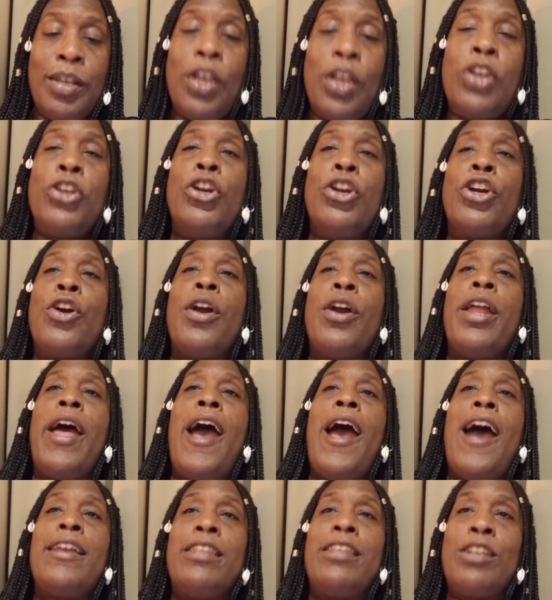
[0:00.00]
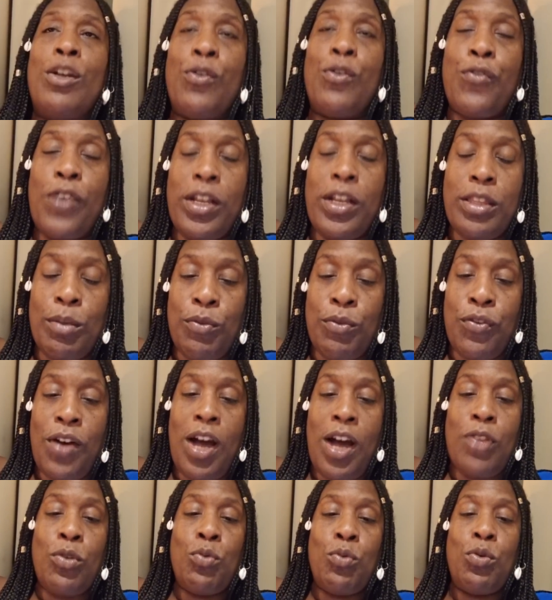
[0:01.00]
You're going to have to confront them
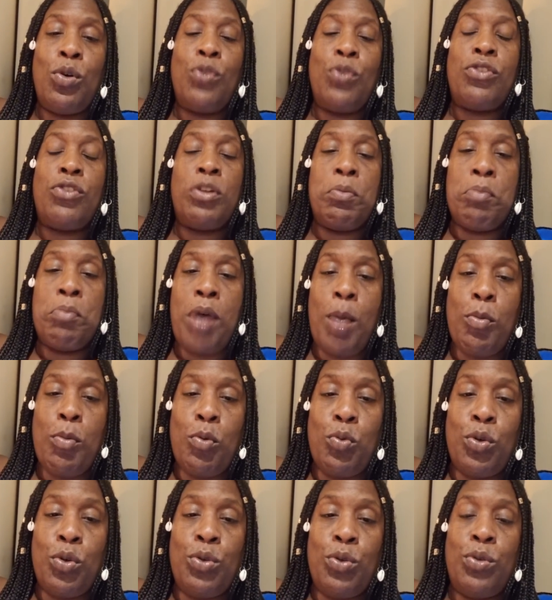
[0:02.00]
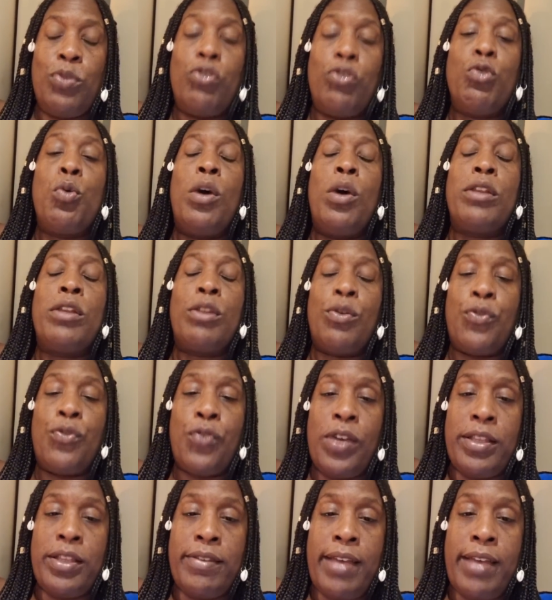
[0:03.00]
father wounds and the mama wounds. You're going to have to
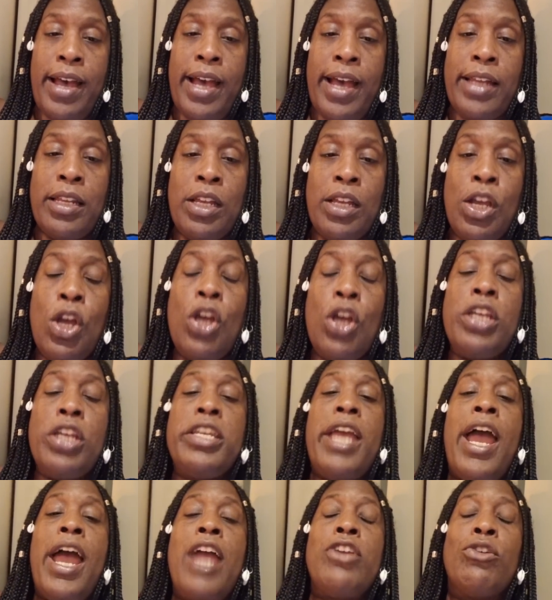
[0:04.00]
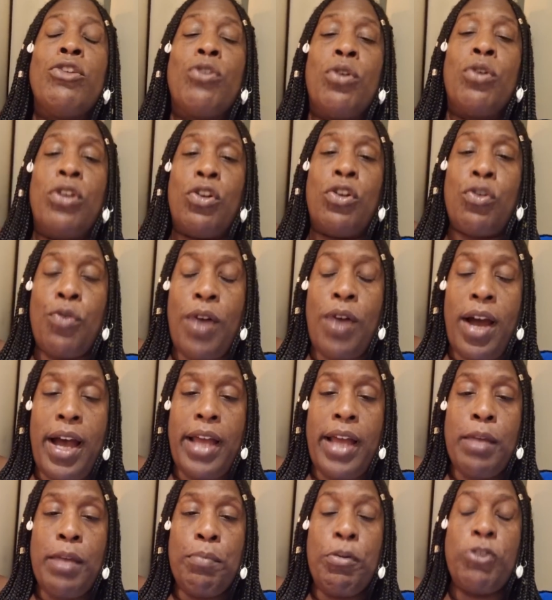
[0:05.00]
confront that. Yeah, you're going to
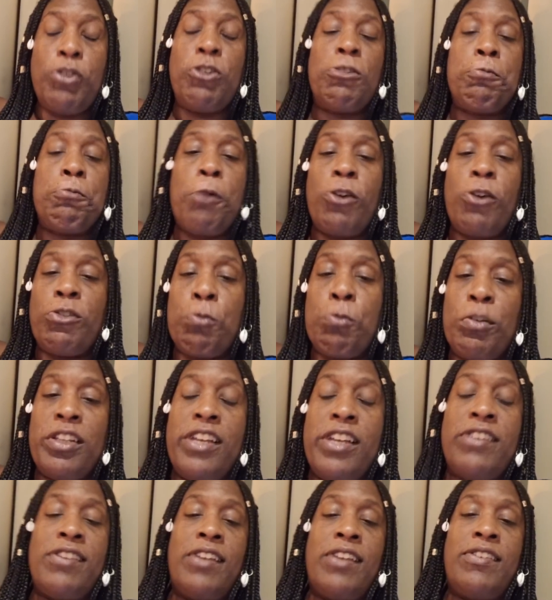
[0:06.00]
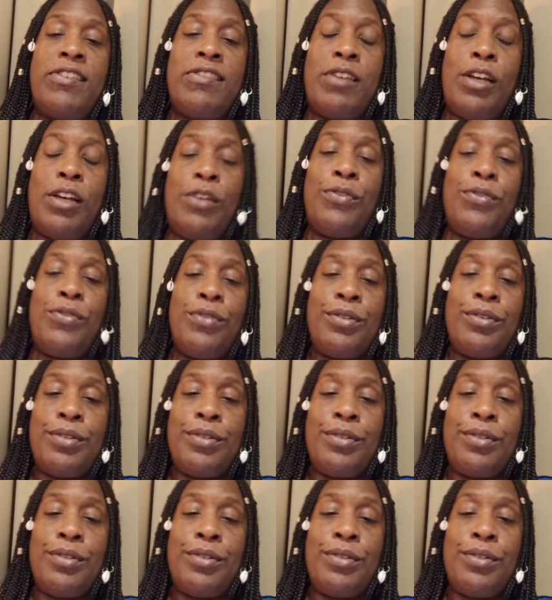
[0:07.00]
cry, but you're supposed to release that stuff.